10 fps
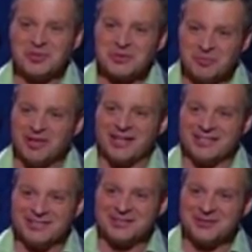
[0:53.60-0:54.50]
a big
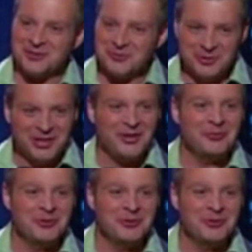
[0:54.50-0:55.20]
place. We got